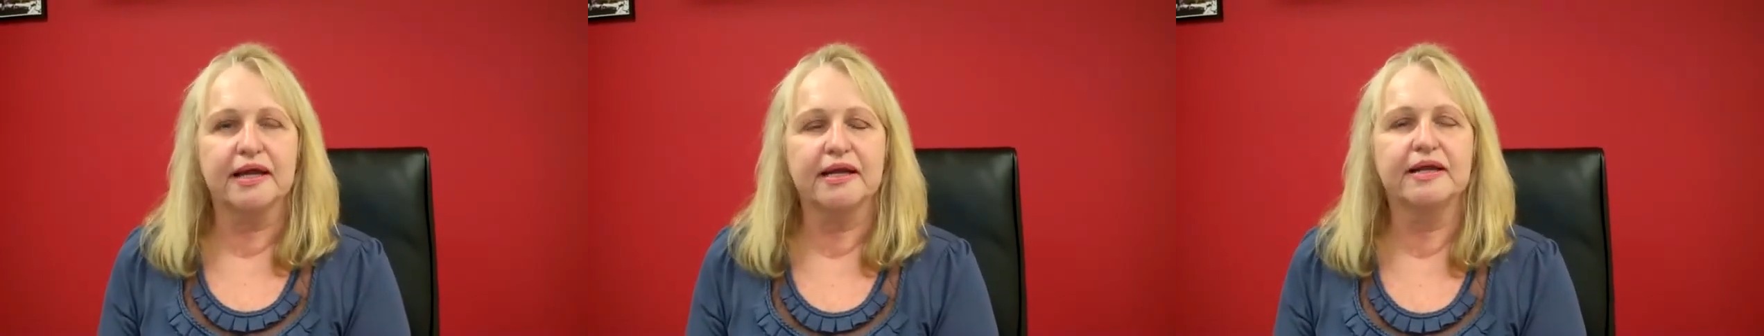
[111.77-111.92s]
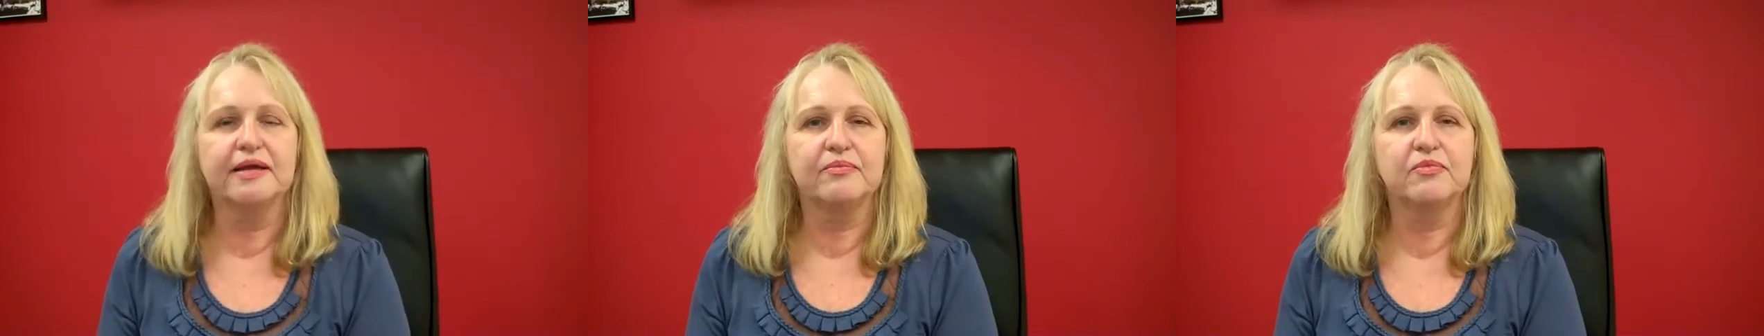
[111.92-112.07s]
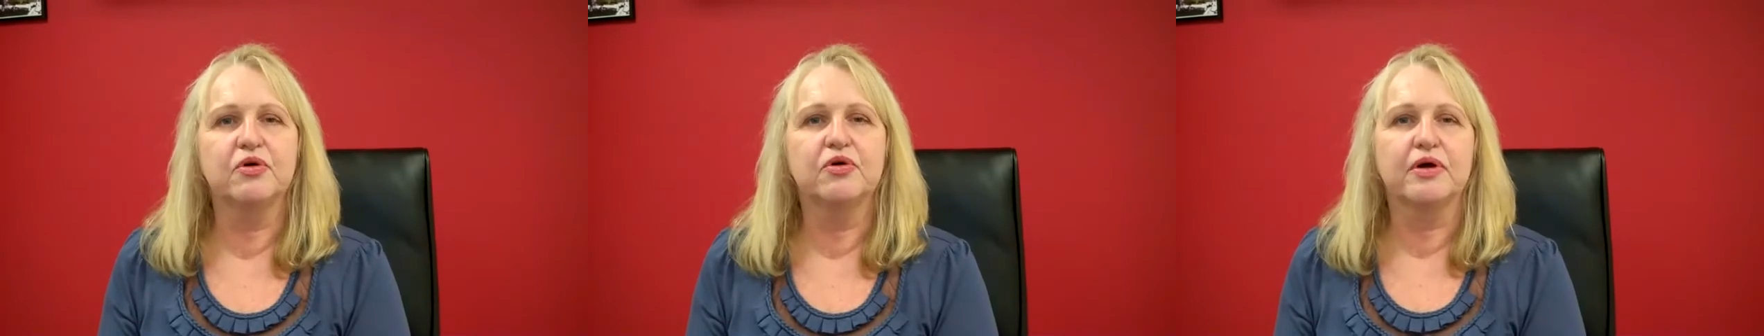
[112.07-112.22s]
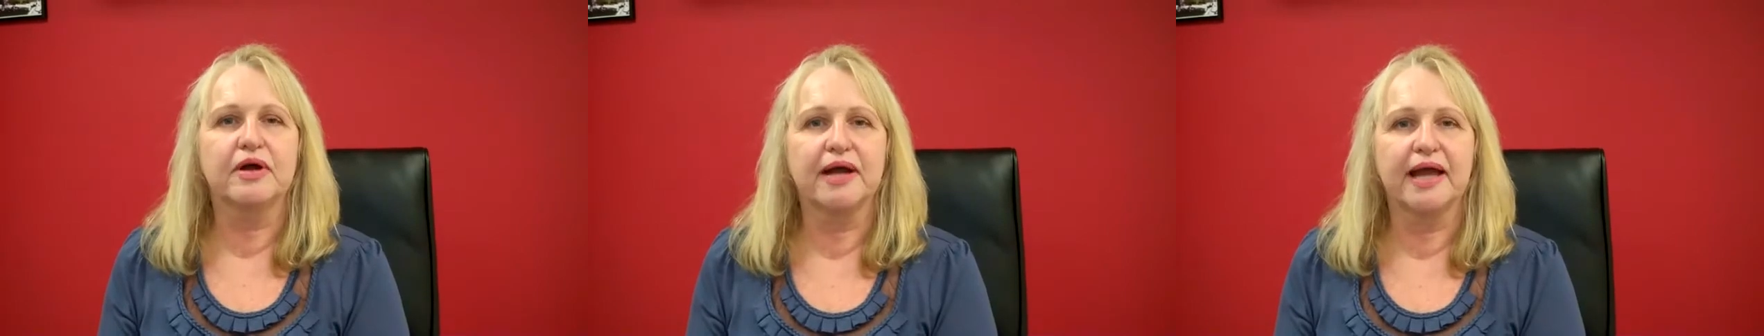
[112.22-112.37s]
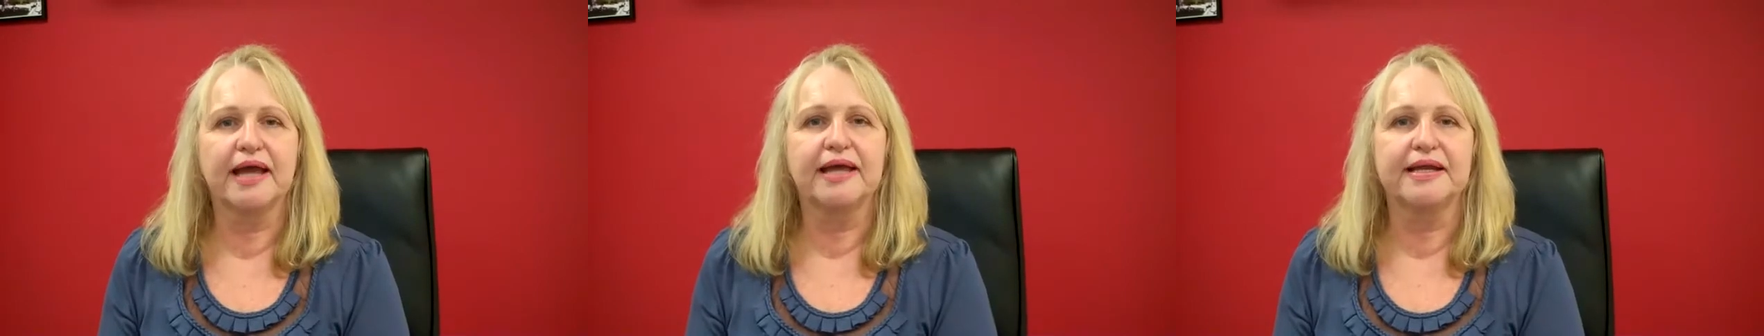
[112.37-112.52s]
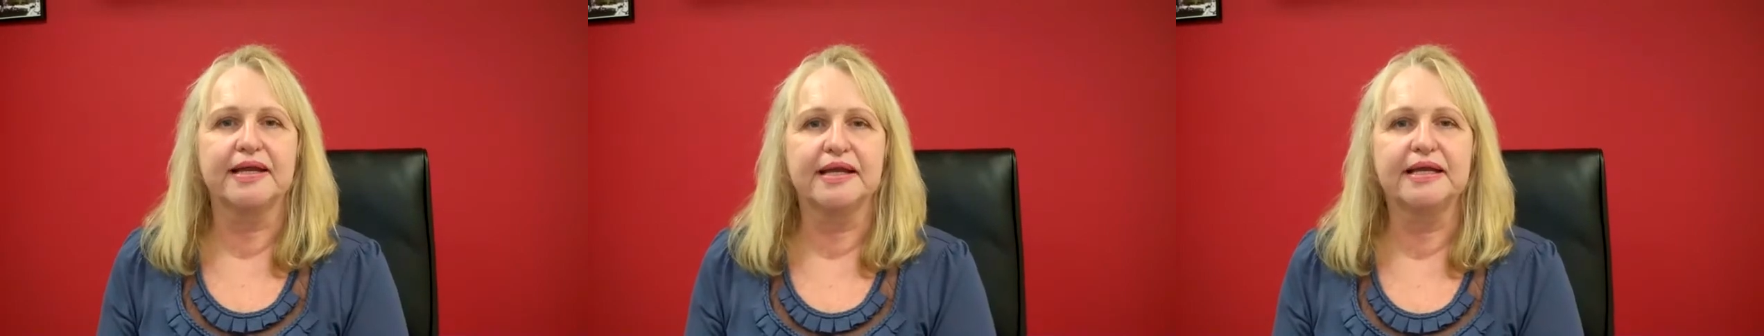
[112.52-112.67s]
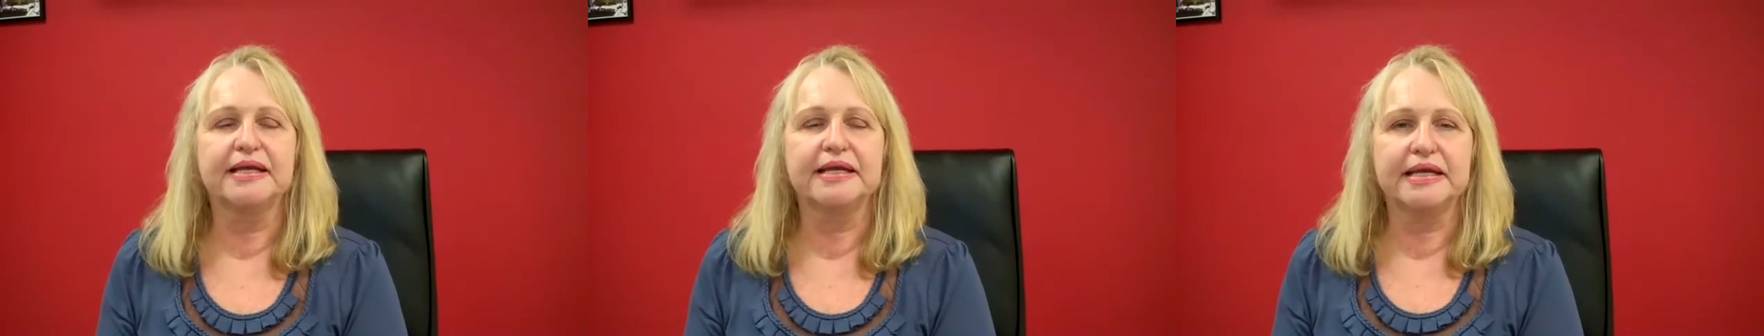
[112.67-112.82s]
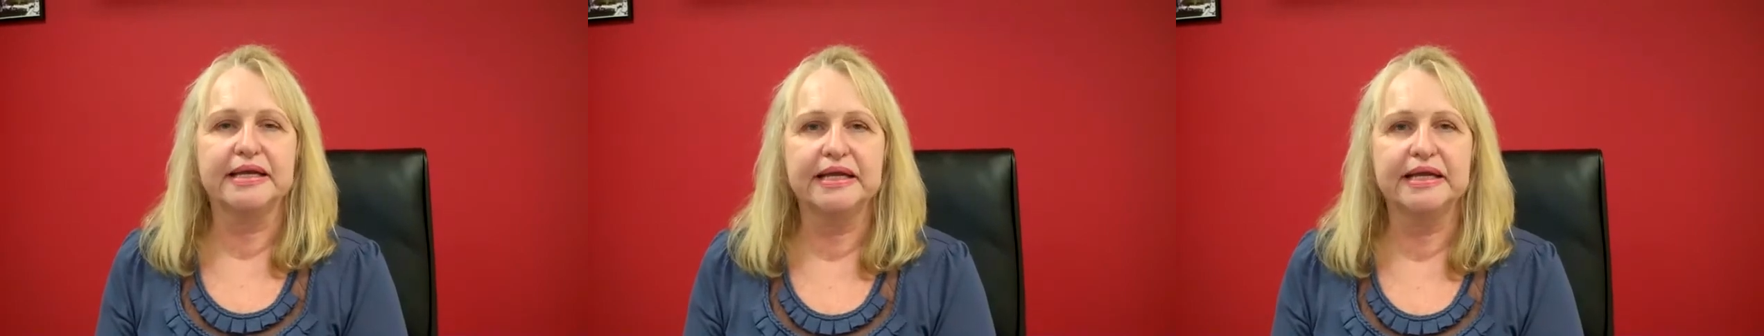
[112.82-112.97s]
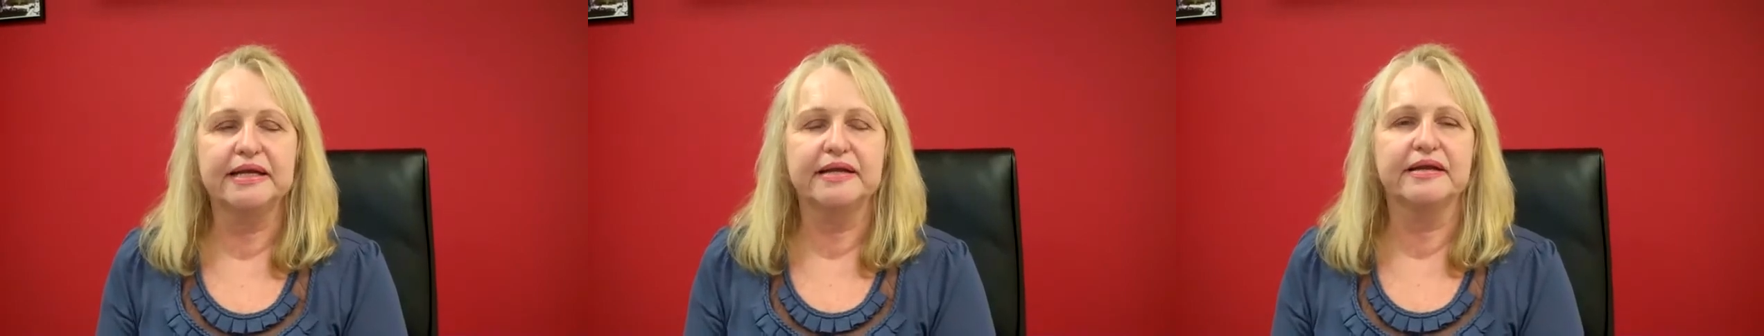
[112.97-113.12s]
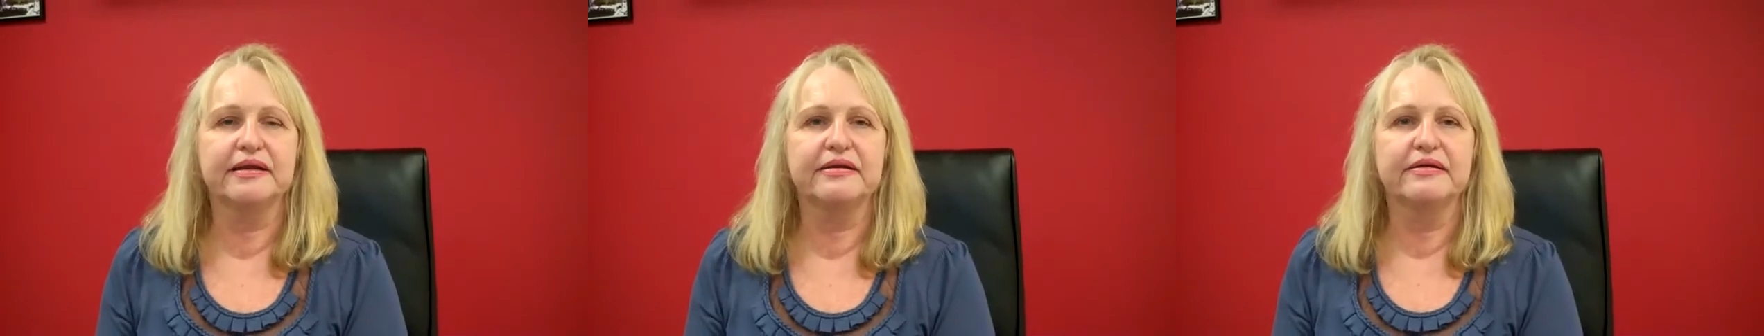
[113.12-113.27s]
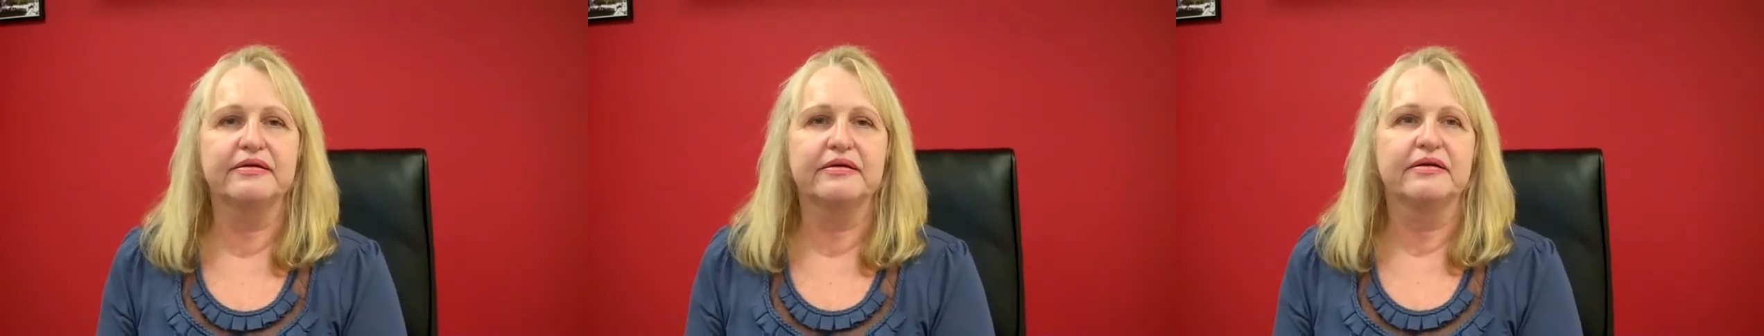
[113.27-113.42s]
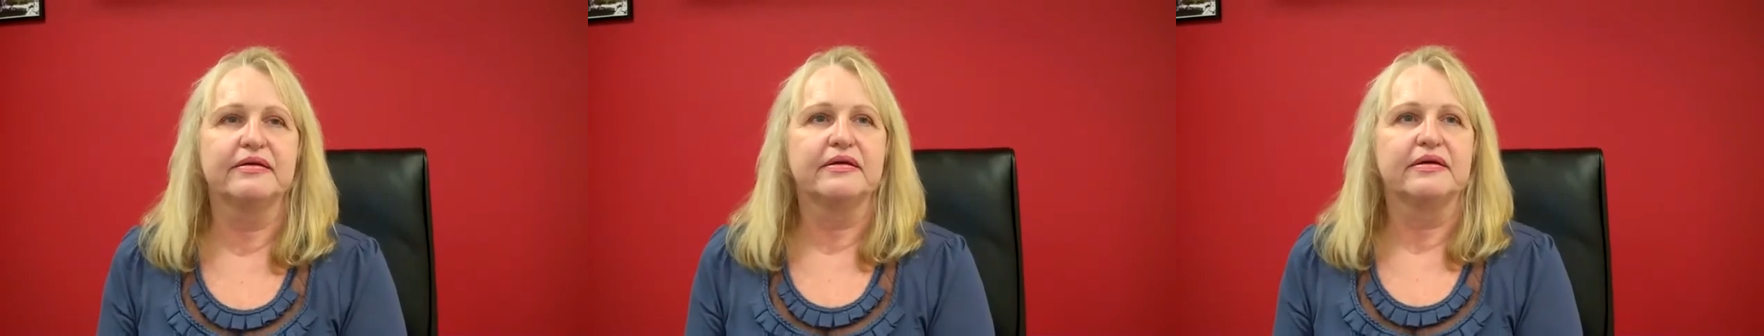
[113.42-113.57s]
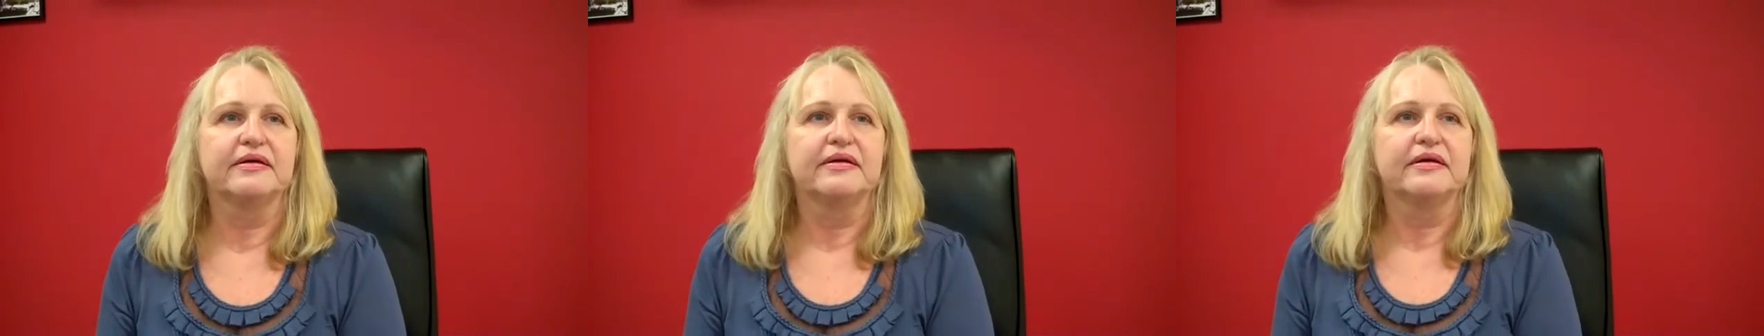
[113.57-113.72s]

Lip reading: anymore, and it needed